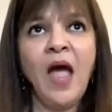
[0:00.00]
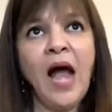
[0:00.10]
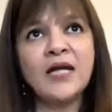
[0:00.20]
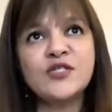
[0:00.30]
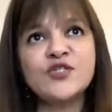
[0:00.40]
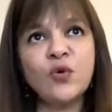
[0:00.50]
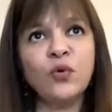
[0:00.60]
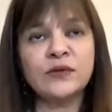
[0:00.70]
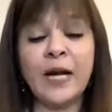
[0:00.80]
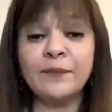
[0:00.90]
And
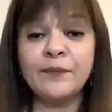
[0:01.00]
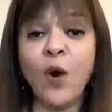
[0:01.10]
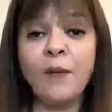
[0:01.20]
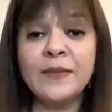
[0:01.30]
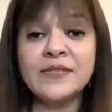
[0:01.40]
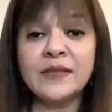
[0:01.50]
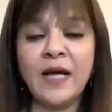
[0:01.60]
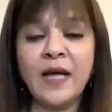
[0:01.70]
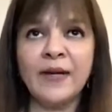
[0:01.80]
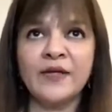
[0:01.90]
so that promise that
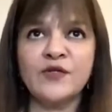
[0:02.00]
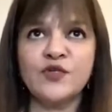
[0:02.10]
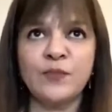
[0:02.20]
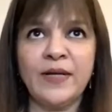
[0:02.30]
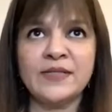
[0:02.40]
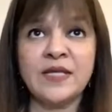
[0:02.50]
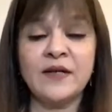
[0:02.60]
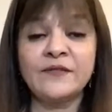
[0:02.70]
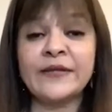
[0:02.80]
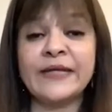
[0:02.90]
I made to
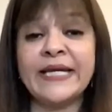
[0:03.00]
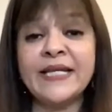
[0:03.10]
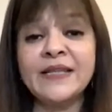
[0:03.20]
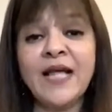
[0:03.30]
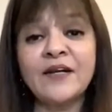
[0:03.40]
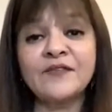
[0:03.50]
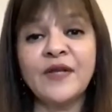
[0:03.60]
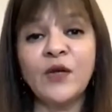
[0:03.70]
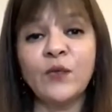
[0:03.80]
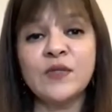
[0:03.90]
myself in that
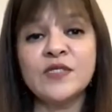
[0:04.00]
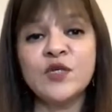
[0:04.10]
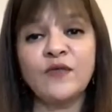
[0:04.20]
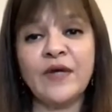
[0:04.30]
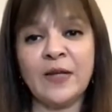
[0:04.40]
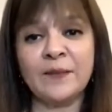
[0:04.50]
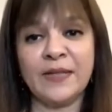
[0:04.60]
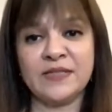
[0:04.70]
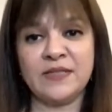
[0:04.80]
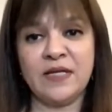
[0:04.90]
frequency of
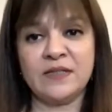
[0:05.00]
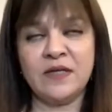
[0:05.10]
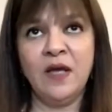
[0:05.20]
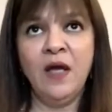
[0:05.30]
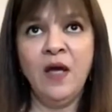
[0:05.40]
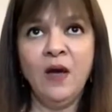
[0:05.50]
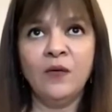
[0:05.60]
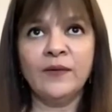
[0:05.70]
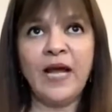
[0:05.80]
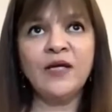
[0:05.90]
helplessness,
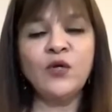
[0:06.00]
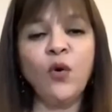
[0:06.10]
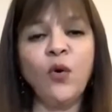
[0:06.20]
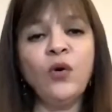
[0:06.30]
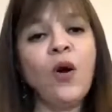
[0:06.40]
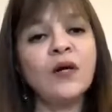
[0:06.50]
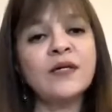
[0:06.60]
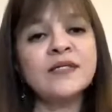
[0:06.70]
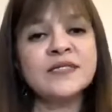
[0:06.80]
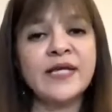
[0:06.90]
when I no
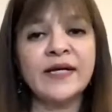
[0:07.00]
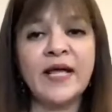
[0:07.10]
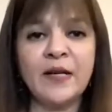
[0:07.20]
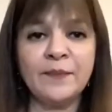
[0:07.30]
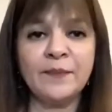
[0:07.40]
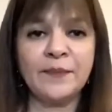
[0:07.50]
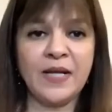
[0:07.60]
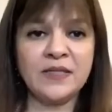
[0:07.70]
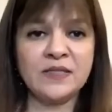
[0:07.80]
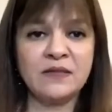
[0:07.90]
longer stayed
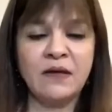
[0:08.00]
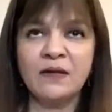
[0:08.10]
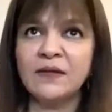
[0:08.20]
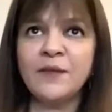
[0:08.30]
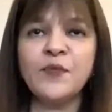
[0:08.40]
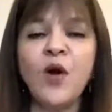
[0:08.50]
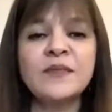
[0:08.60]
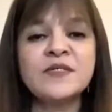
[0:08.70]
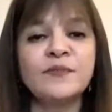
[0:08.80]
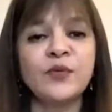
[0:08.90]
helpless, that
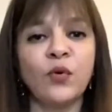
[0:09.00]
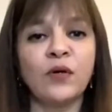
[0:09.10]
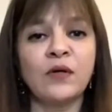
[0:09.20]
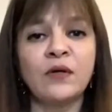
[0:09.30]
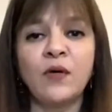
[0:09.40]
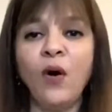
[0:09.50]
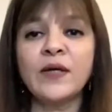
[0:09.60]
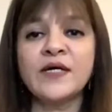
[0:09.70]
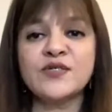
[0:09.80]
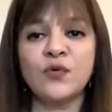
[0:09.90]
promise broke on
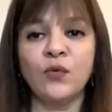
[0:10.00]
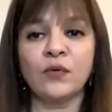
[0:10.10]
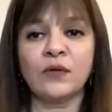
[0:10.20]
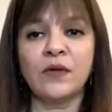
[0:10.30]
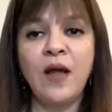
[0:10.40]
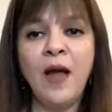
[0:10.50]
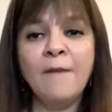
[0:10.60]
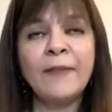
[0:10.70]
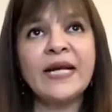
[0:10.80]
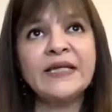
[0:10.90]
its own.
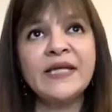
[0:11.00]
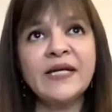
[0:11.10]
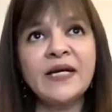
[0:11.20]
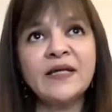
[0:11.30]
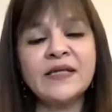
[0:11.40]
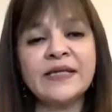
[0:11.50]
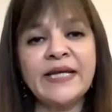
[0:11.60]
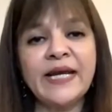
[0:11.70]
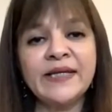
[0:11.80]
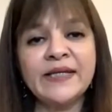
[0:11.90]
But it didn't
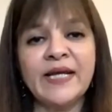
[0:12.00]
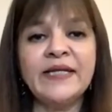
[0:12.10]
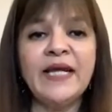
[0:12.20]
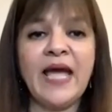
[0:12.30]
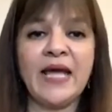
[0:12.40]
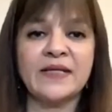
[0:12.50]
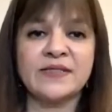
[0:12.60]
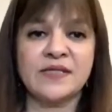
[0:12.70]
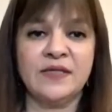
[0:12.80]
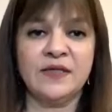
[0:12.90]
create any
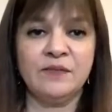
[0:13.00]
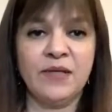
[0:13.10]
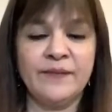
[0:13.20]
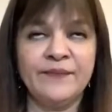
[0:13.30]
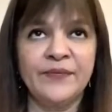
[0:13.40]
angst in me.